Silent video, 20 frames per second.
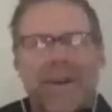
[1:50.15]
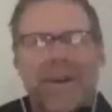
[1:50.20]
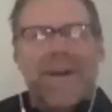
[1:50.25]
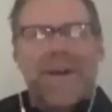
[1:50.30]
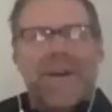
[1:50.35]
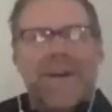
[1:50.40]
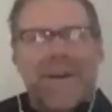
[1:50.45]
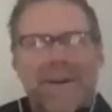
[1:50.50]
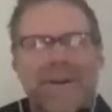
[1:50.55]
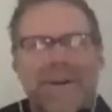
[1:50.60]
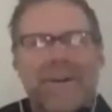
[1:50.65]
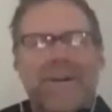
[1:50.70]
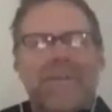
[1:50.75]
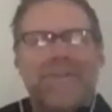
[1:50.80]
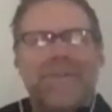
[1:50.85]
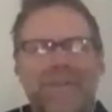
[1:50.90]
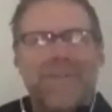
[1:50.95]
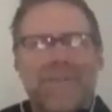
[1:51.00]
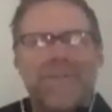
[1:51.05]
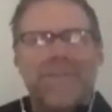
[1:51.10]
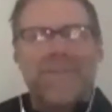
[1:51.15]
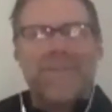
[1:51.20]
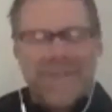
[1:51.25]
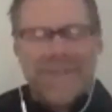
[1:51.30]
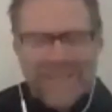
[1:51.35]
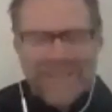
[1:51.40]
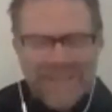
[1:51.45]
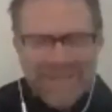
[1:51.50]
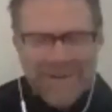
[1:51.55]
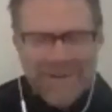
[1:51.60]
Uh,
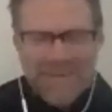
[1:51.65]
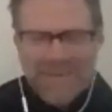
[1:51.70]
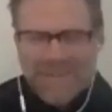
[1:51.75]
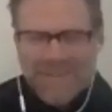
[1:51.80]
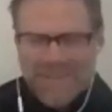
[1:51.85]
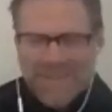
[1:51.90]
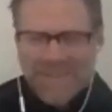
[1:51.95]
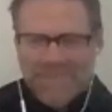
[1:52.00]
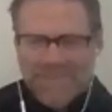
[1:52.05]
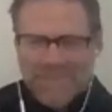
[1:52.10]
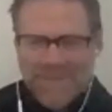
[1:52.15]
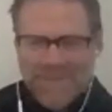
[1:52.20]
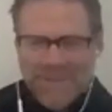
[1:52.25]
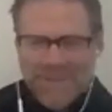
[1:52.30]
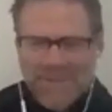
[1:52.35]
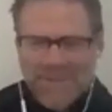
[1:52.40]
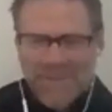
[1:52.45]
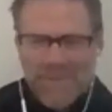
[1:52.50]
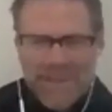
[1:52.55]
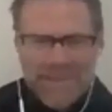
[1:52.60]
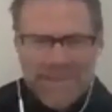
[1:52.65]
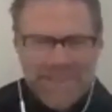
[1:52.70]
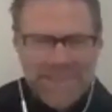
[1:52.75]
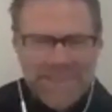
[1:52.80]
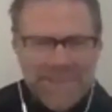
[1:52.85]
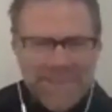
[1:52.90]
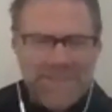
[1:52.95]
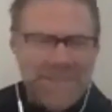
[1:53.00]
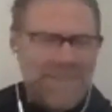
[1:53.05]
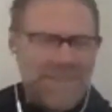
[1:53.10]
you know, it's just there's
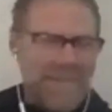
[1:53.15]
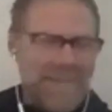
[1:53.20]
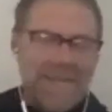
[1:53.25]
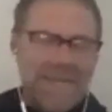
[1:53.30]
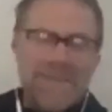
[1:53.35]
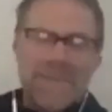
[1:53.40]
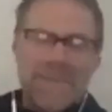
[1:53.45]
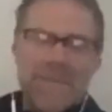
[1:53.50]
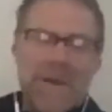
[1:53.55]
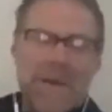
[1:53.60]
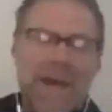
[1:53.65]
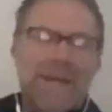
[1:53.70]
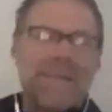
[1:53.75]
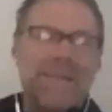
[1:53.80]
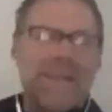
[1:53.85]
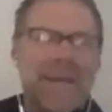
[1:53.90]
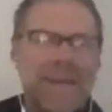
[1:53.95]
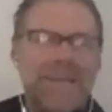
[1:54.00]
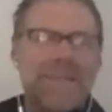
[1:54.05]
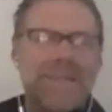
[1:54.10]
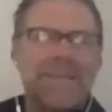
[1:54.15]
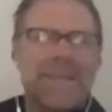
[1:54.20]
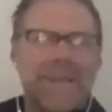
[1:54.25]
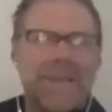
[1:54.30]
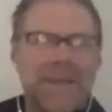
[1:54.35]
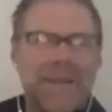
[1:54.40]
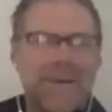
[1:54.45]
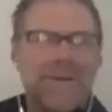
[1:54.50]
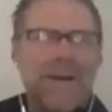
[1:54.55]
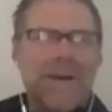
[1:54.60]
been good days and bad days.
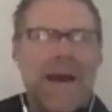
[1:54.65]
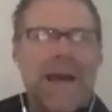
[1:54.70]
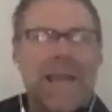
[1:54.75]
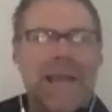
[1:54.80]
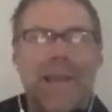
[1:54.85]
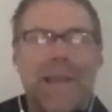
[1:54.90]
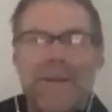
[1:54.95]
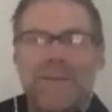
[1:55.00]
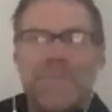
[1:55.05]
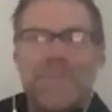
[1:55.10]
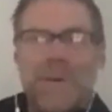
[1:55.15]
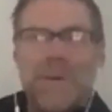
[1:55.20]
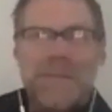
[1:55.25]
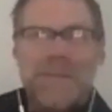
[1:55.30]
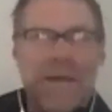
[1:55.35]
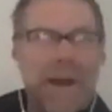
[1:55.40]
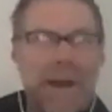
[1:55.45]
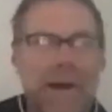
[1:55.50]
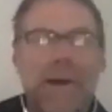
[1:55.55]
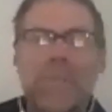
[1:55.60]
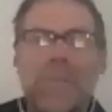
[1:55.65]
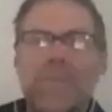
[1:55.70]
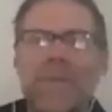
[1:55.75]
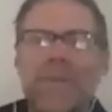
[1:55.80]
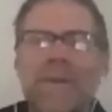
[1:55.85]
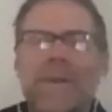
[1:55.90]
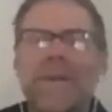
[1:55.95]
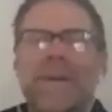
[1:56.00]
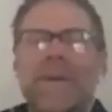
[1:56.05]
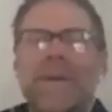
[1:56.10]
You know, I lost my job
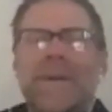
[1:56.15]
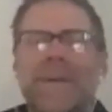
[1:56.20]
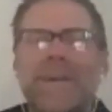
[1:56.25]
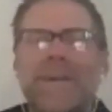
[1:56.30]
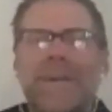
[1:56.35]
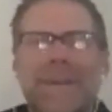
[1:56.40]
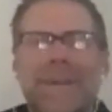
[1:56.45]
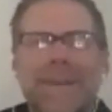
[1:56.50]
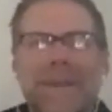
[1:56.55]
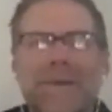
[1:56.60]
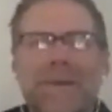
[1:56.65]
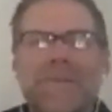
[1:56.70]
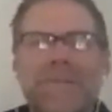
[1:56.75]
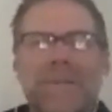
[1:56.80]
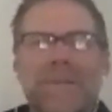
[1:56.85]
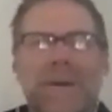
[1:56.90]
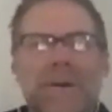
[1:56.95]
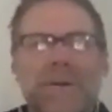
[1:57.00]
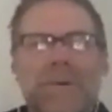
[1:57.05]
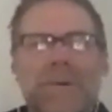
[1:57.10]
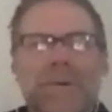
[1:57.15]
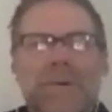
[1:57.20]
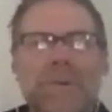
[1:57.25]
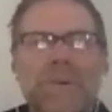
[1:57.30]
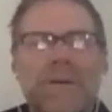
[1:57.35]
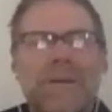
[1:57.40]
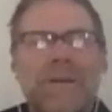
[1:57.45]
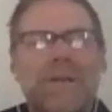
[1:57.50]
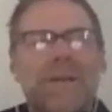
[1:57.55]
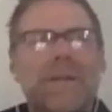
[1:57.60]
you know,
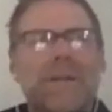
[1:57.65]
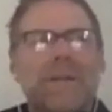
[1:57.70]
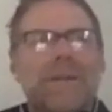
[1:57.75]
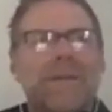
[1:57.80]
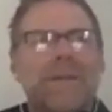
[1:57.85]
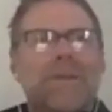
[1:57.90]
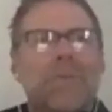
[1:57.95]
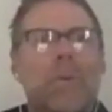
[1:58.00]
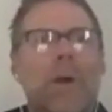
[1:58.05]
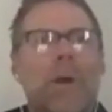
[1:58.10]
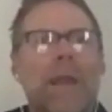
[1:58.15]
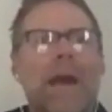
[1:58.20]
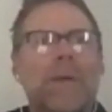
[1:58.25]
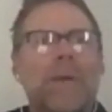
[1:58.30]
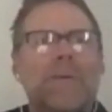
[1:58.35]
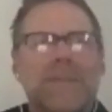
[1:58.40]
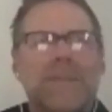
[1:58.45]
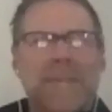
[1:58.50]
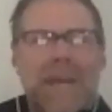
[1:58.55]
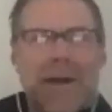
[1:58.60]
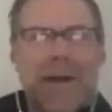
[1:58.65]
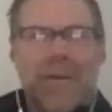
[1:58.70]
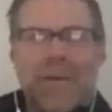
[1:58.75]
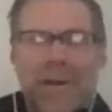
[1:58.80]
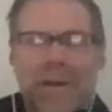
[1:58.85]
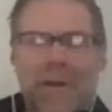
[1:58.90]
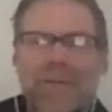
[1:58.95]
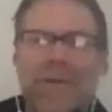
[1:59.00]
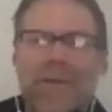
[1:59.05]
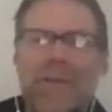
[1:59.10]
so what I was
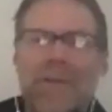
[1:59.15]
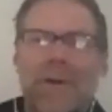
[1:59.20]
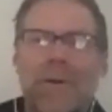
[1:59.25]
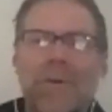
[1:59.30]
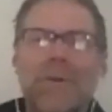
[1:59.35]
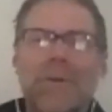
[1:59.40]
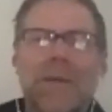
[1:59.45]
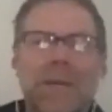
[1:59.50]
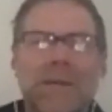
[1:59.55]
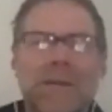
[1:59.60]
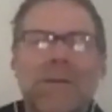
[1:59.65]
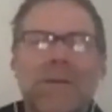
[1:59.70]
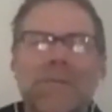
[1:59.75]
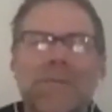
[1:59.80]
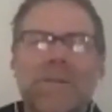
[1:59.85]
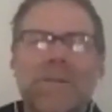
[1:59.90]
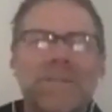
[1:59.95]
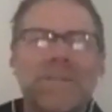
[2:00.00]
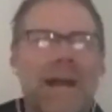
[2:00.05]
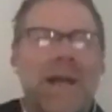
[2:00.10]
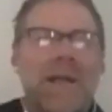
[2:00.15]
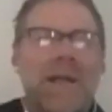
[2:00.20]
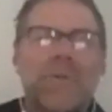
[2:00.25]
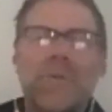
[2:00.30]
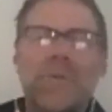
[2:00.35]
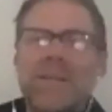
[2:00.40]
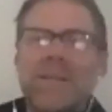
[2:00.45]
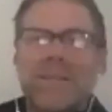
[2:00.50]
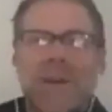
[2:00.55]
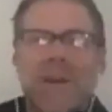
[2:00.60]
counting on for the whole year for
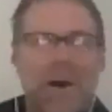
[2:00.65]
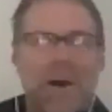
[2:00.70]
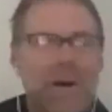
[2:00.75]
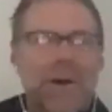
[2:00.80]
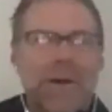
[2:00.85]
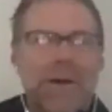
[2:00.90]
salary is gone.